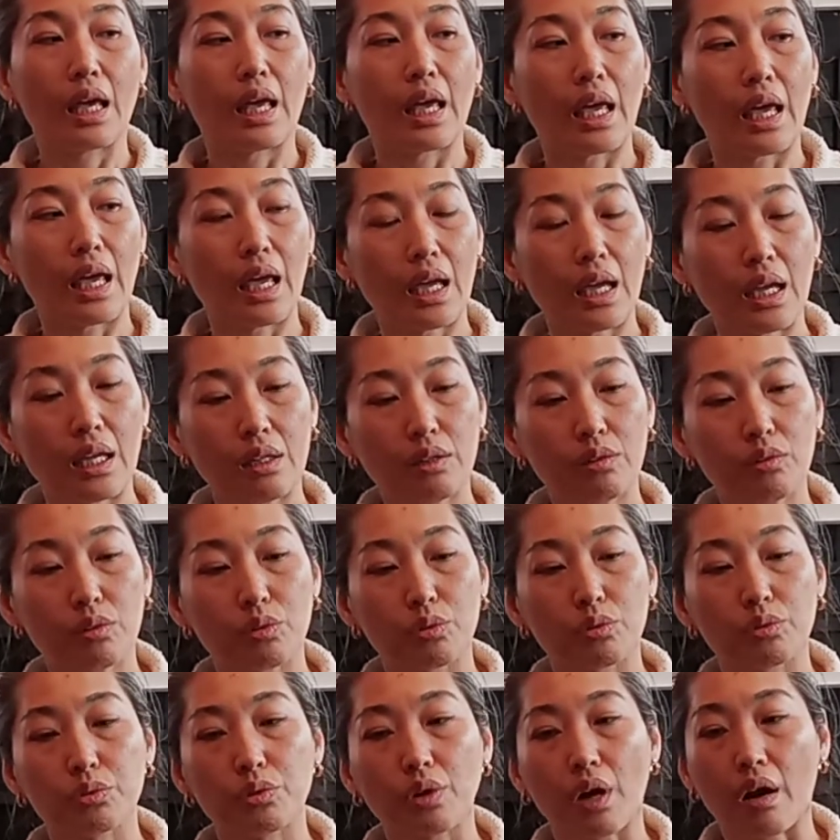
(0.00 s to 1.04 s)
and
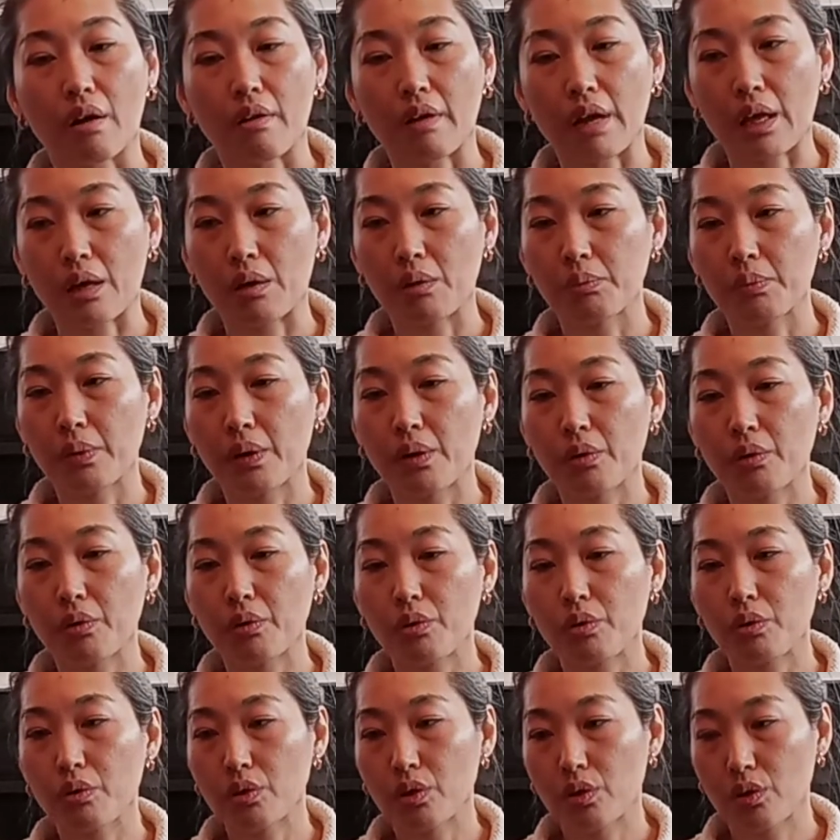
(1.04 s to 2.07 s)
through our
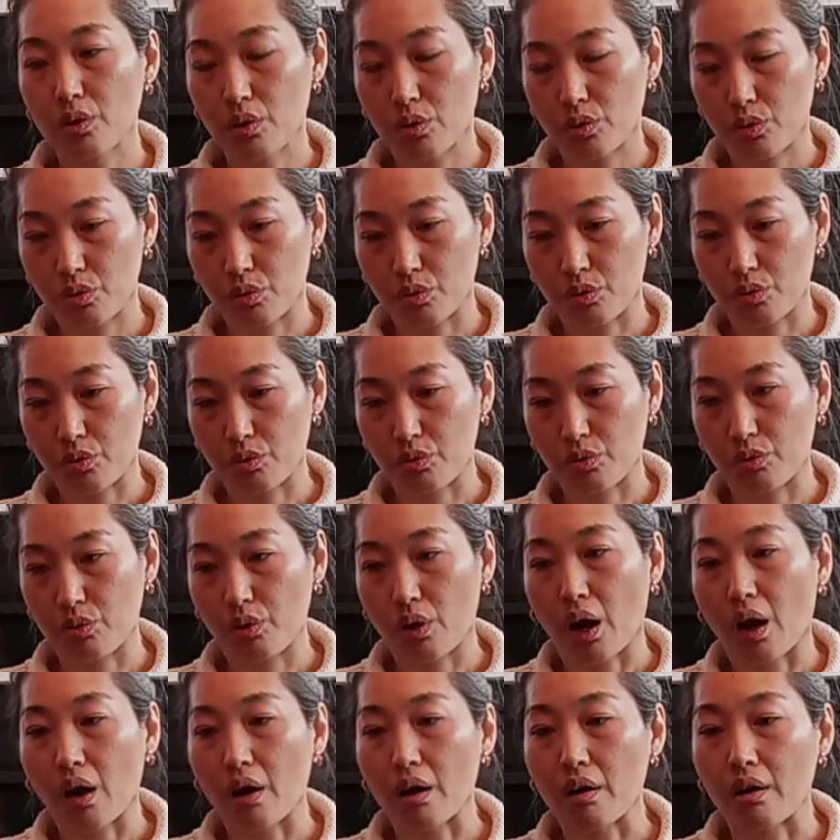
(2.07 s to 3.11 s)
elbow, through
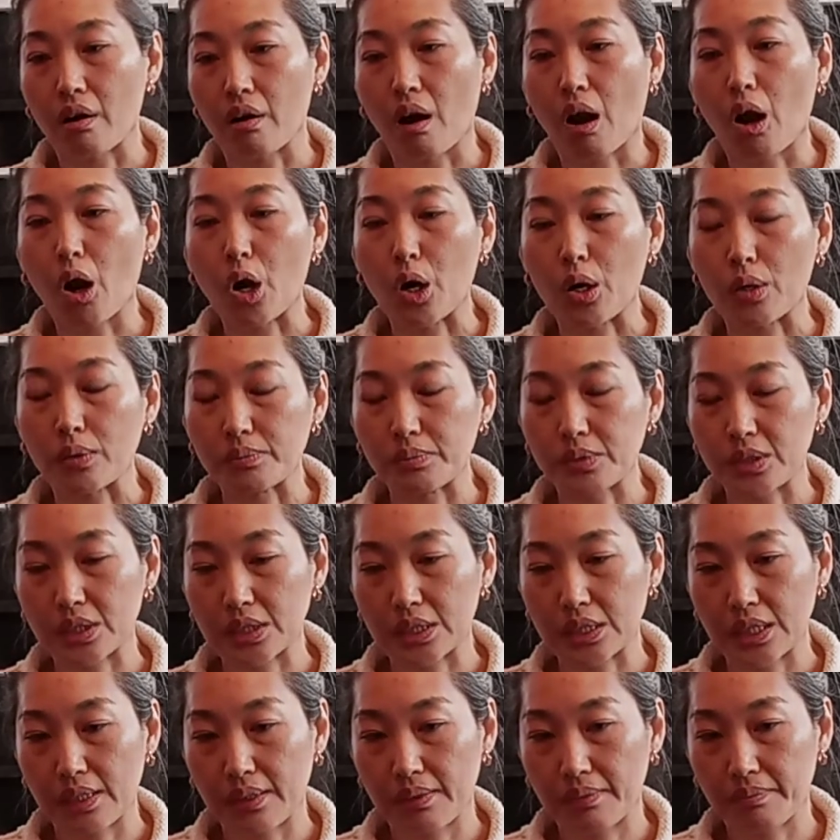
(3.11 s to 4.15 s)
our
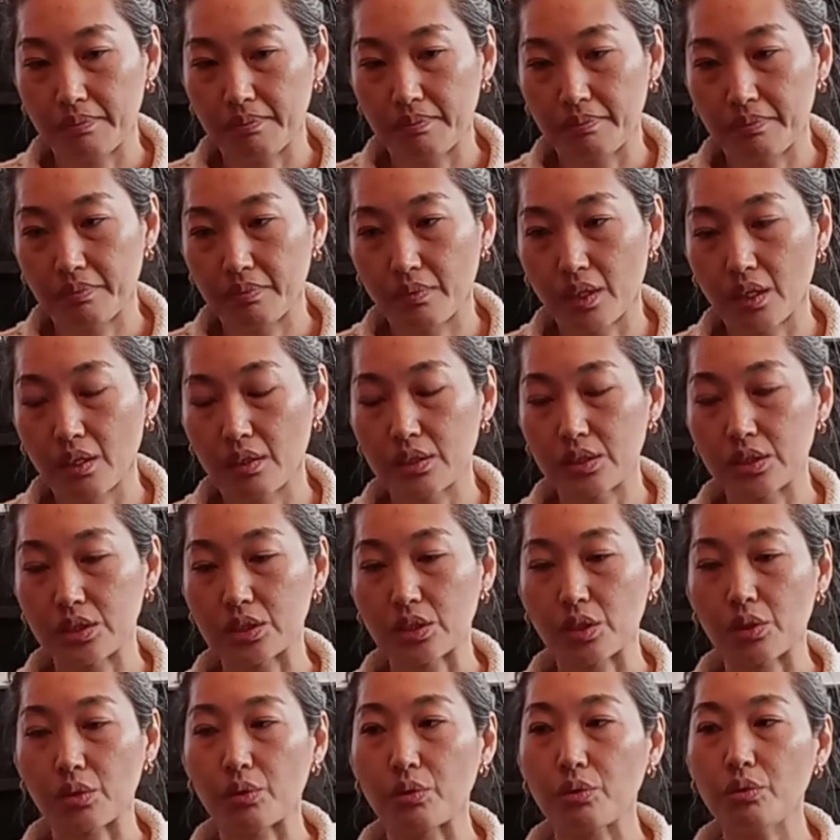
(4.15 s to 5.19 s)
arms.
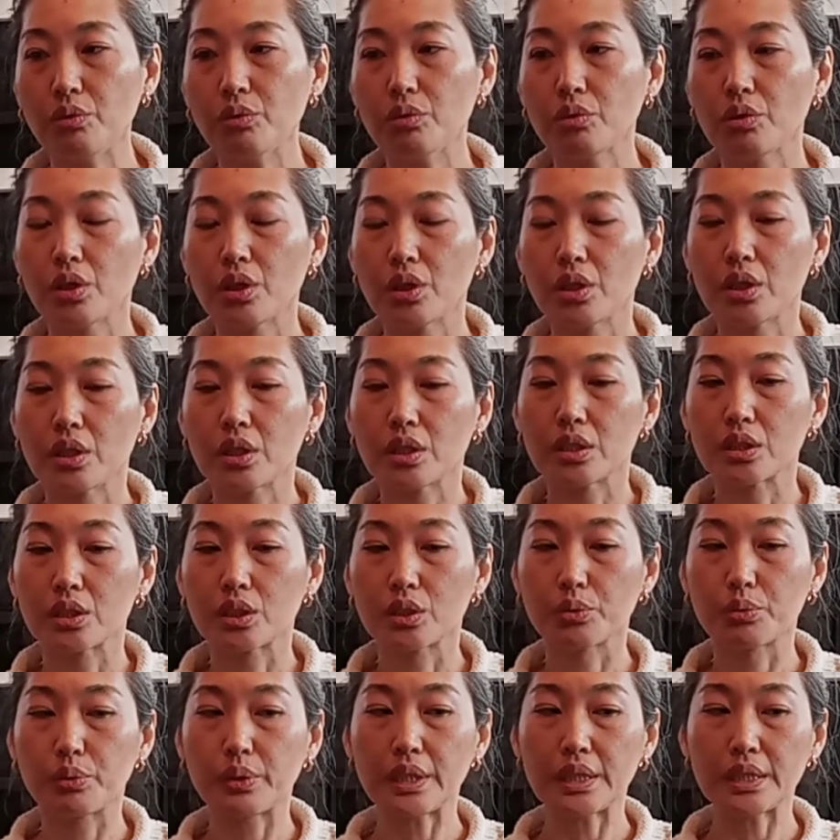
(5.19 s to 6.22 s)
So
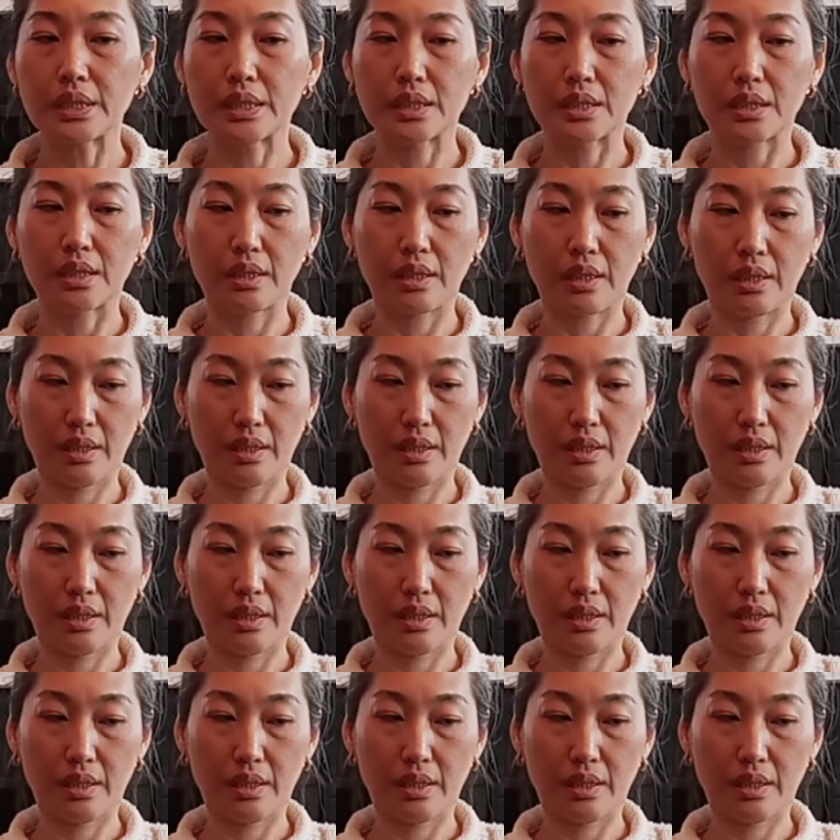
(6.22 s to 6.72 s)
twist.